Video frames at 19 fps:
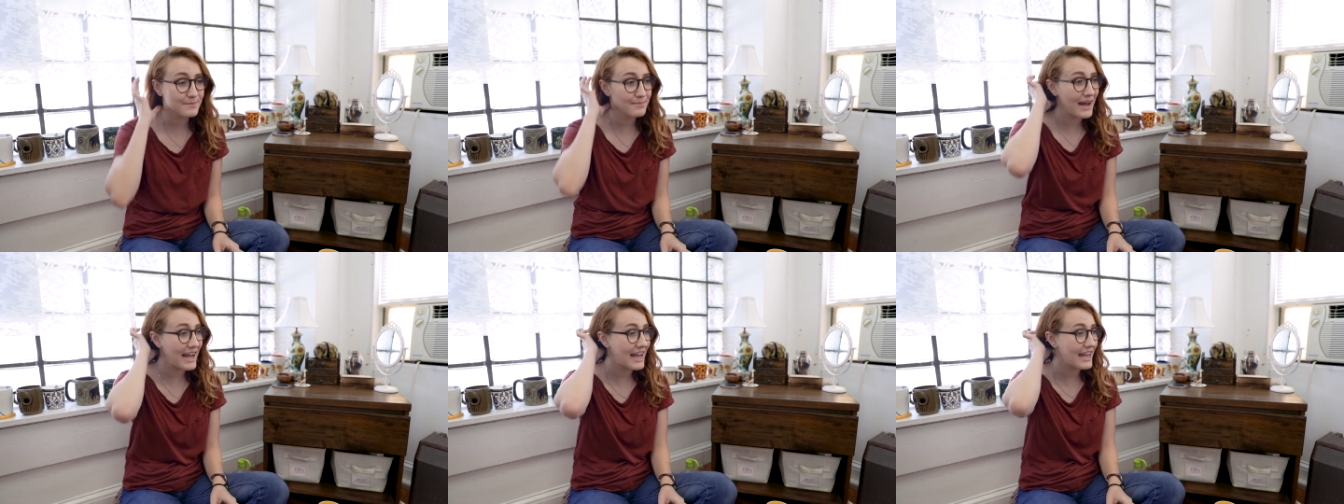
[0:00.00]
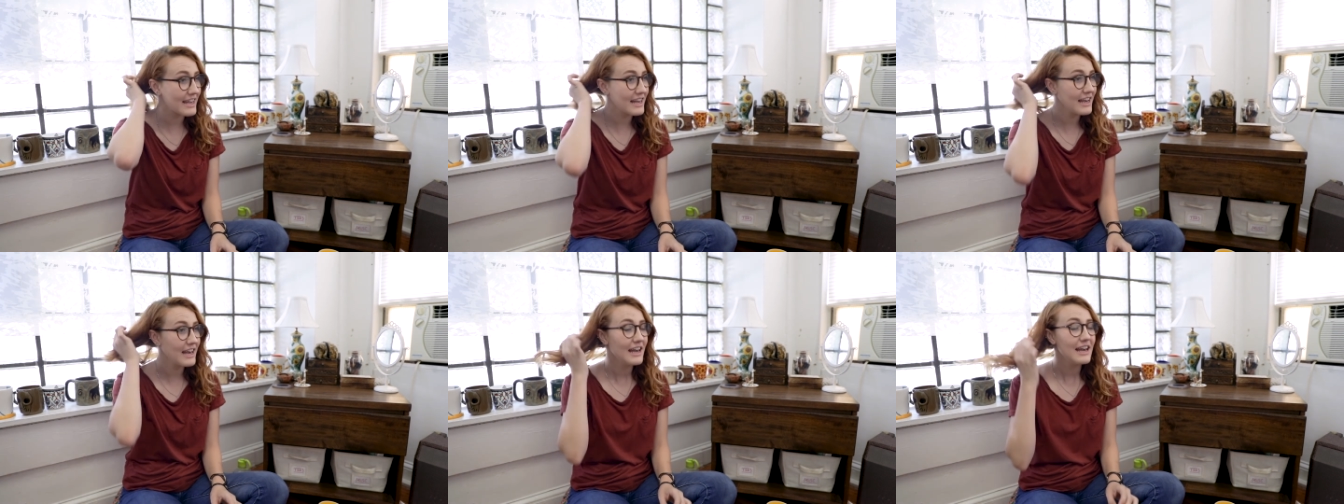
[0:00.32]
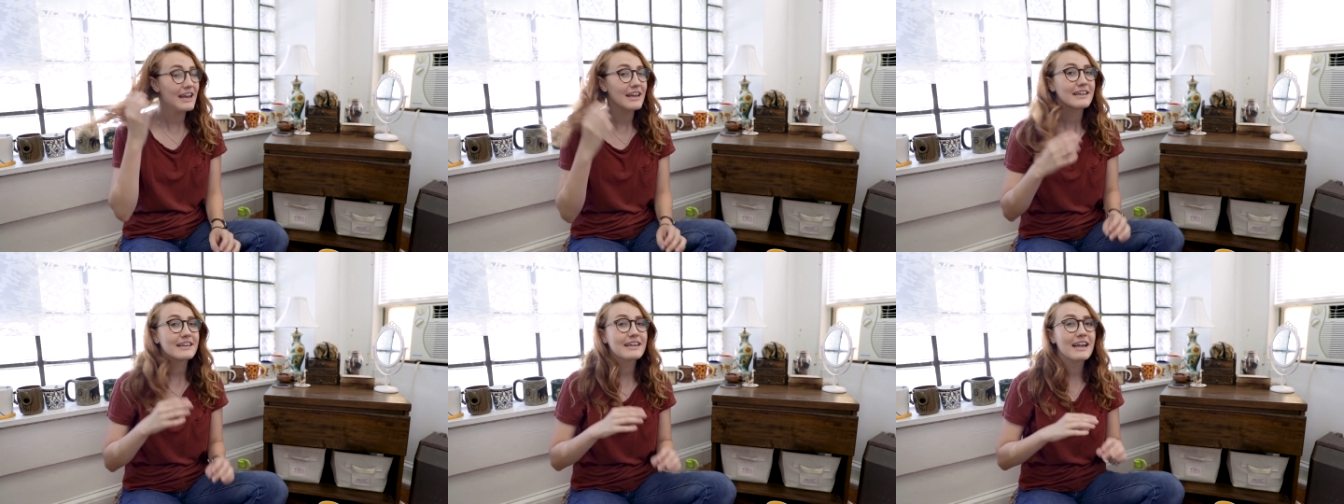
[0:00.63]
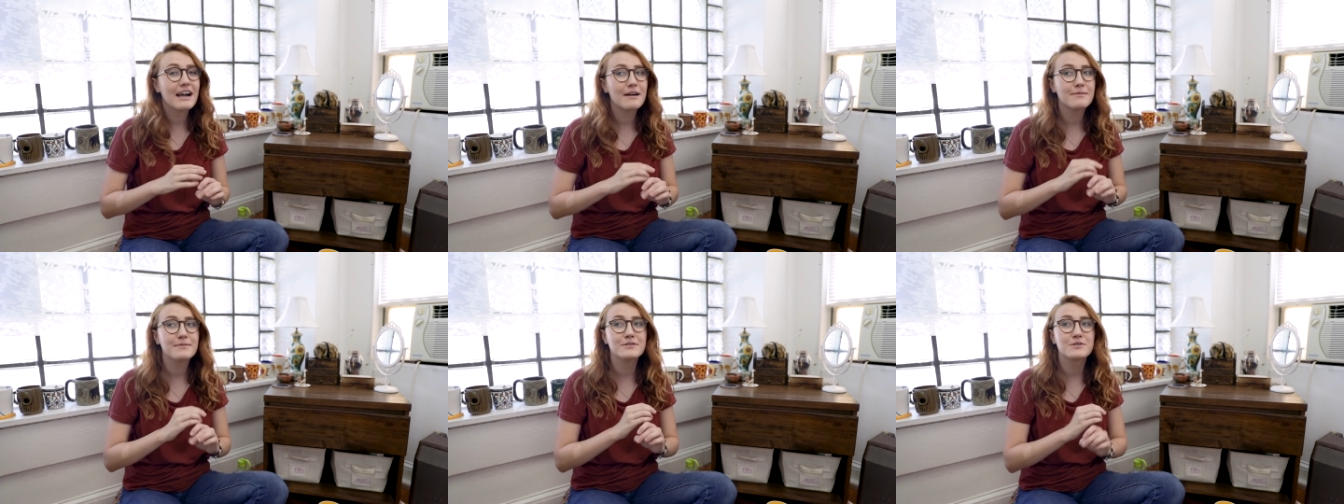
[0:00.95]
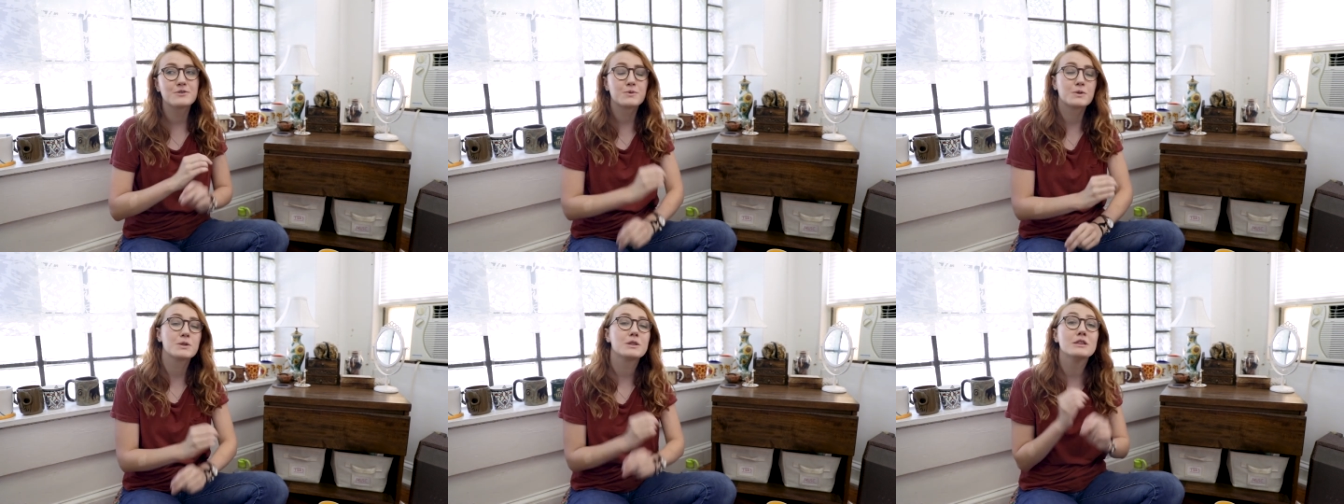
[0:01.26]
My
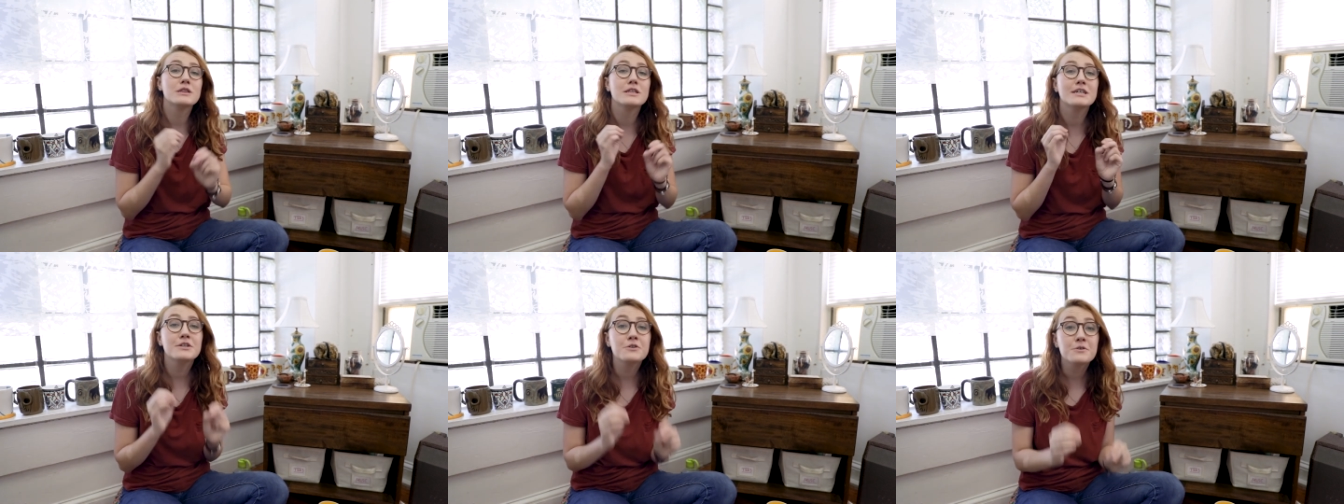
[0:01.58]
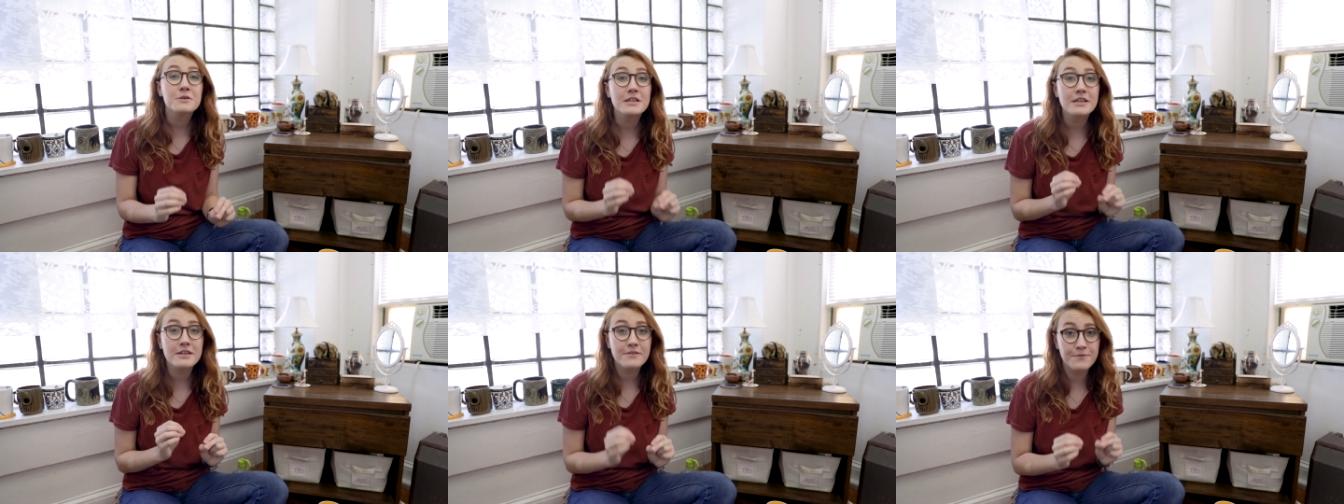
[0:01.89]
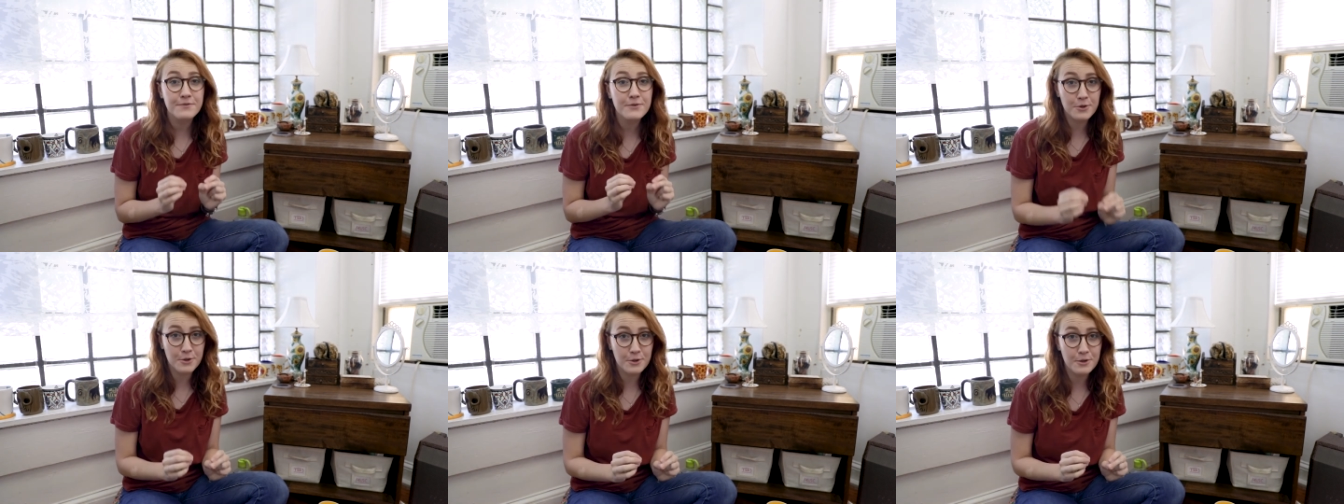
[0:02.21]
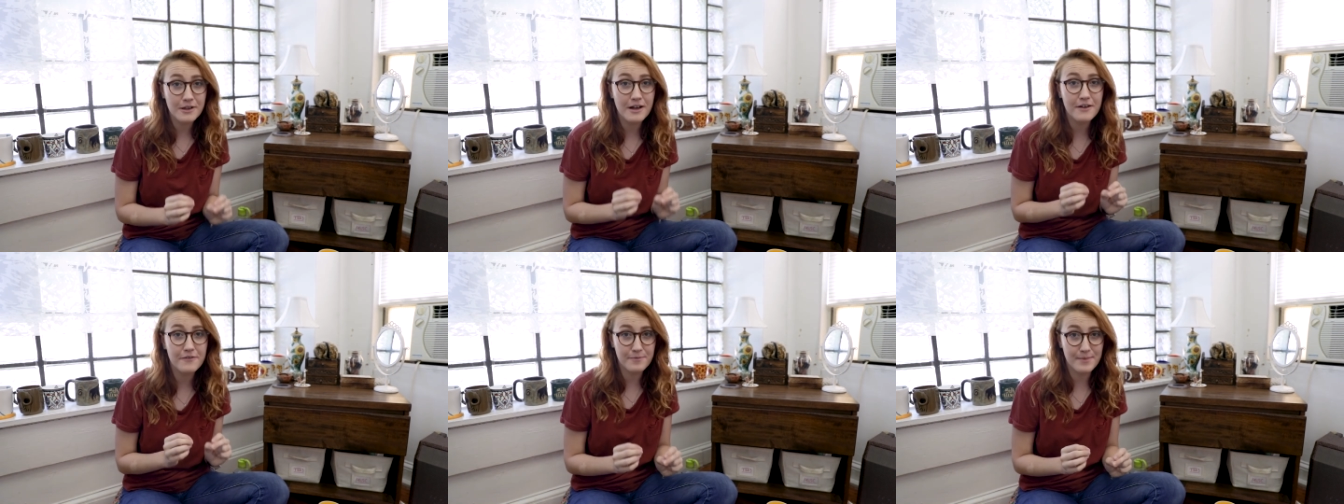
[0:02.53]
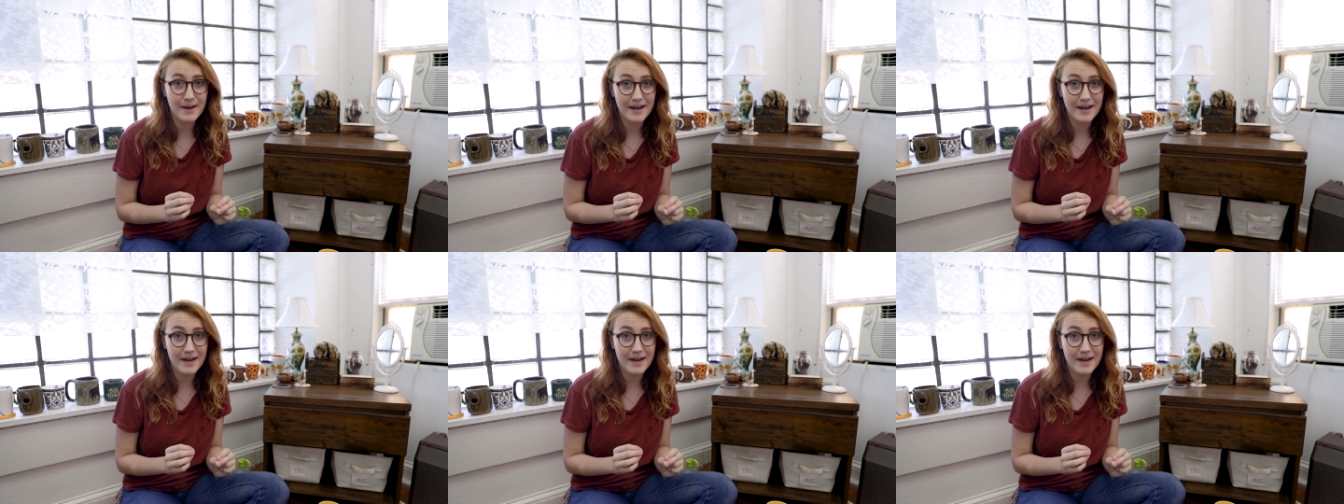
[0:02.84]
cabinets were literally full of